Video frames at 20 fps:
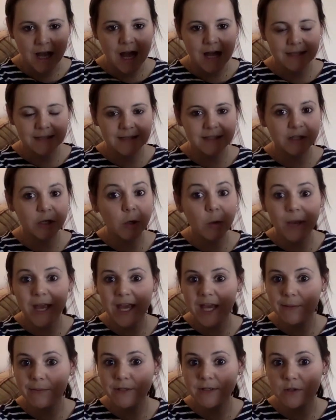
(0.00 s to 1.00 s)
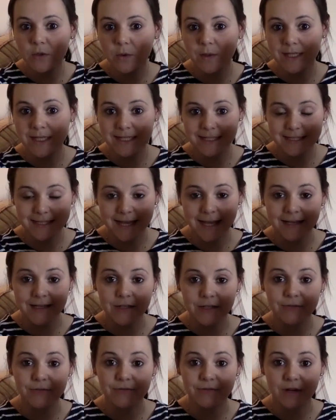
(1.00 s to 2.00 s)
and so he was going to send
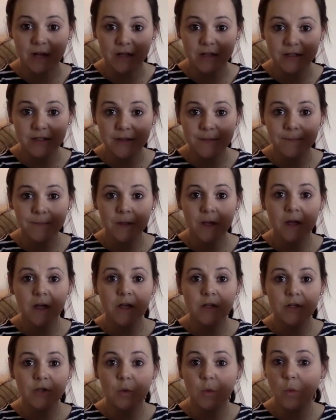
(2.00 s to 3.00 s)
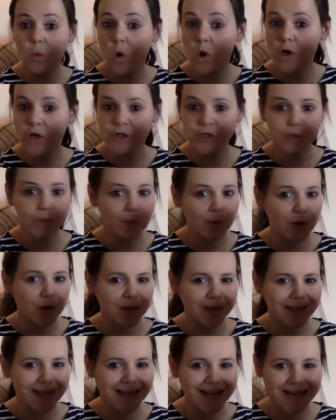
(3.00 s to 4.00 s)
a flood to wash the
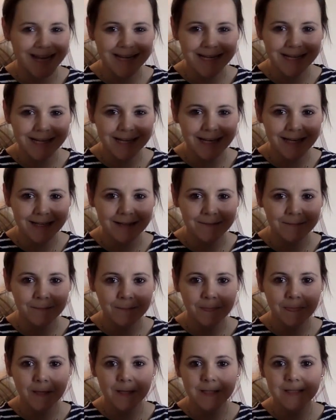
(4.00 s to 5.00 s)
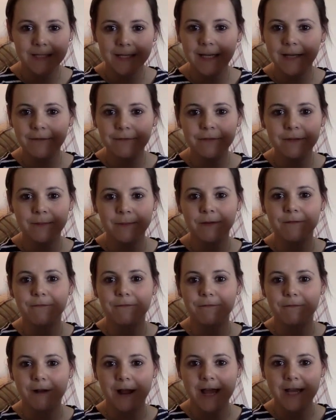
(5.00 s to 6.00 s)
world clean again, to give them a
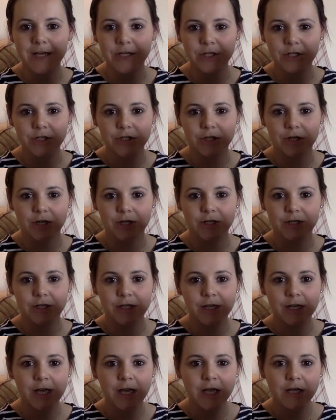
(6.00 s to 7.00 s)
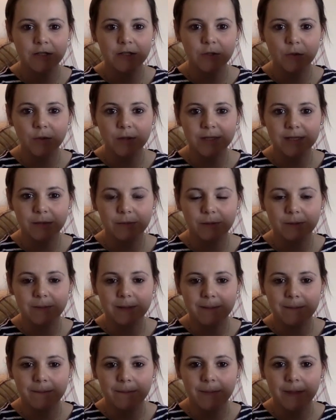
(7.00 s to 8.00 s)
fresh start so that it would
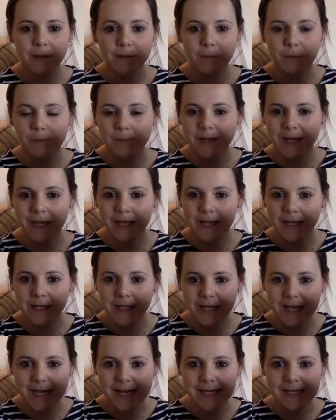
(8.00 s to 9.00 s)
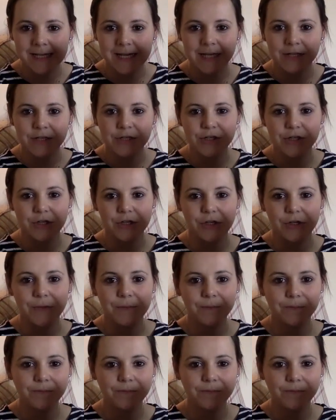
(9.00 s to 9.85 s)
be clean and new.